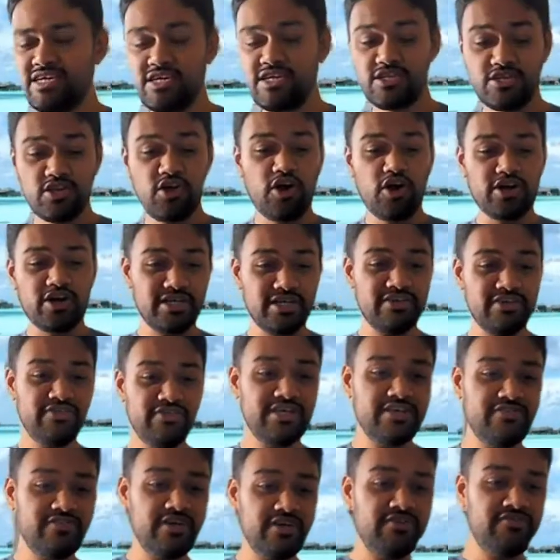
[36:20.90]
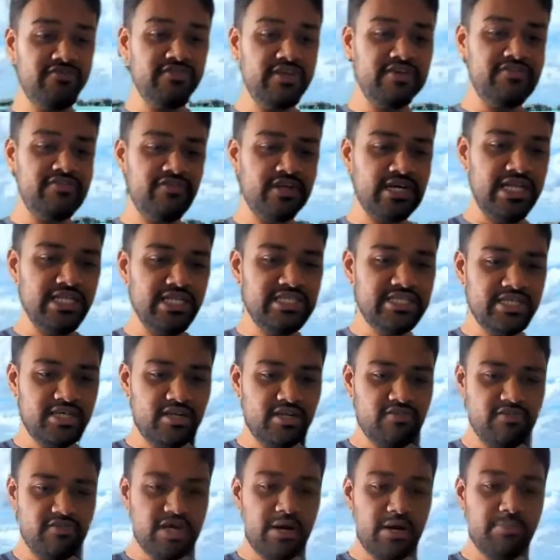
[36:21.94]
not if a culture of
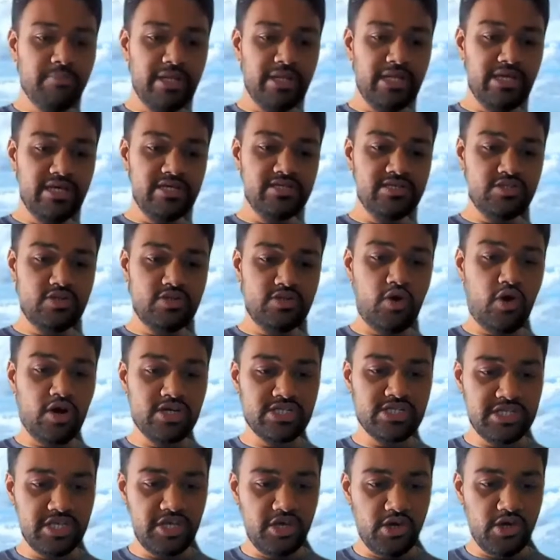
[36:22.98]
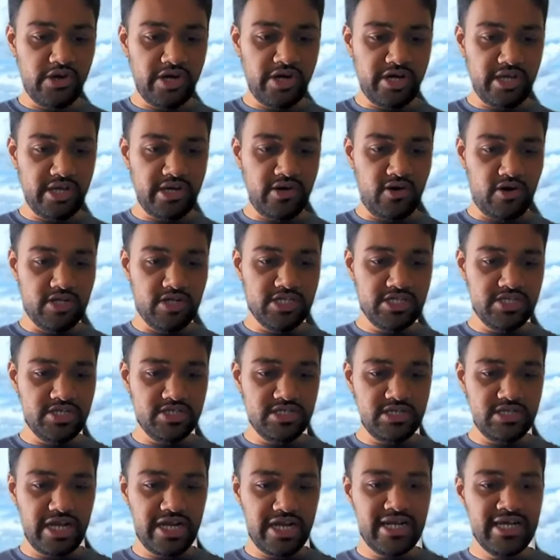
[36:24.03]
a company is not security conscious,
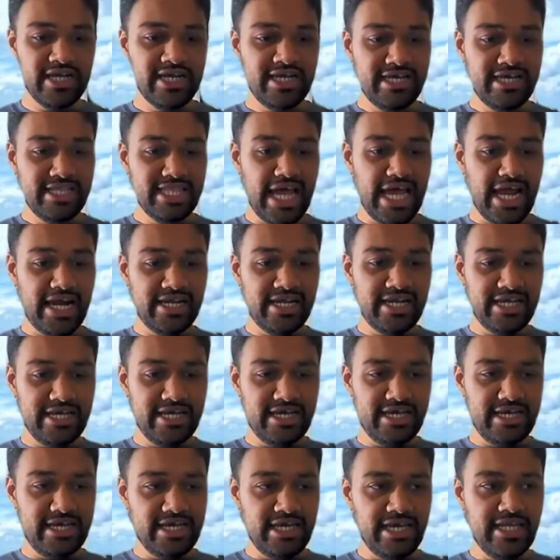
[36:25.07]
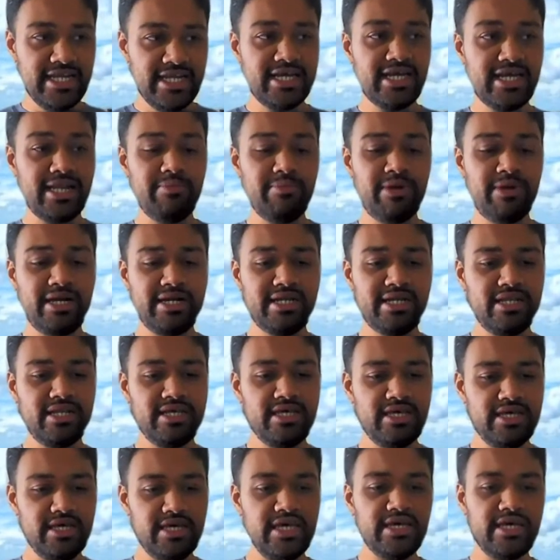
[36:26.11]
right, that incrementally
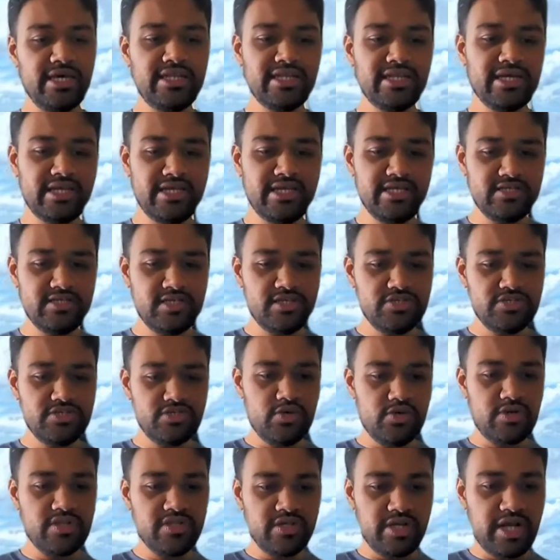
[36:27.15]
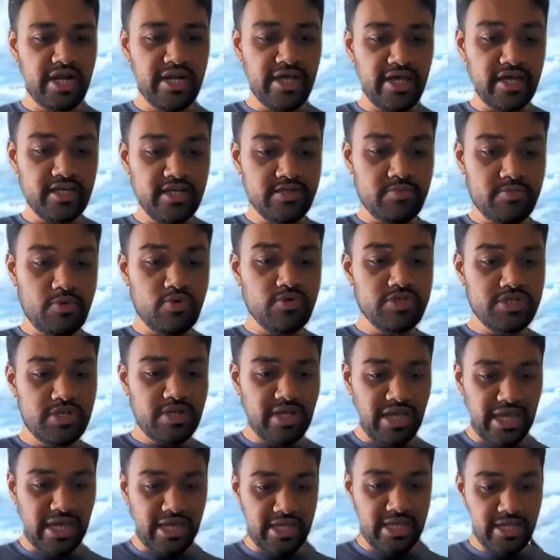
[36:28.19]
increases your threat exposure
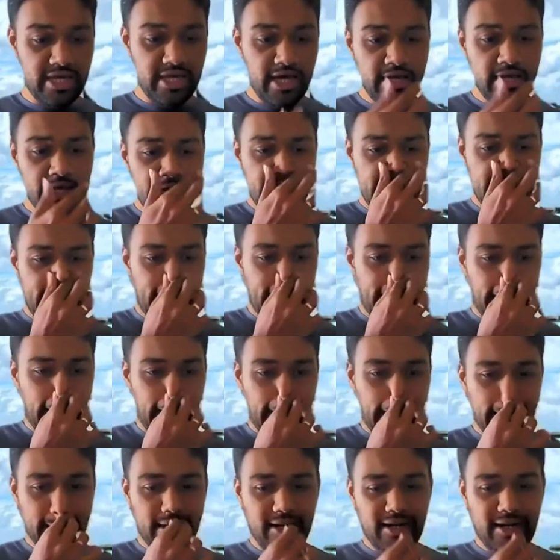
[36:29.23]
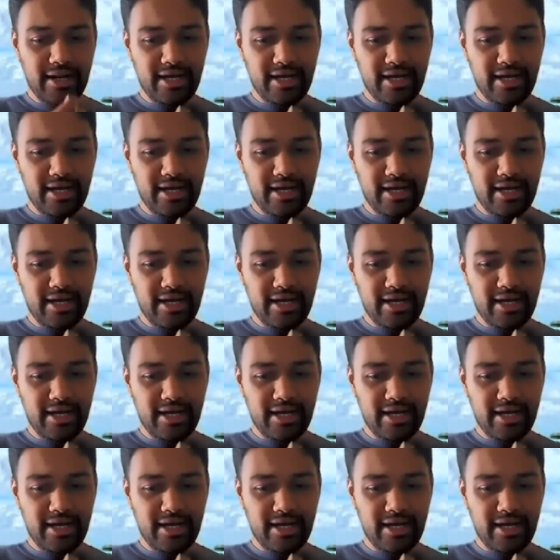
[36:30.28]
area, and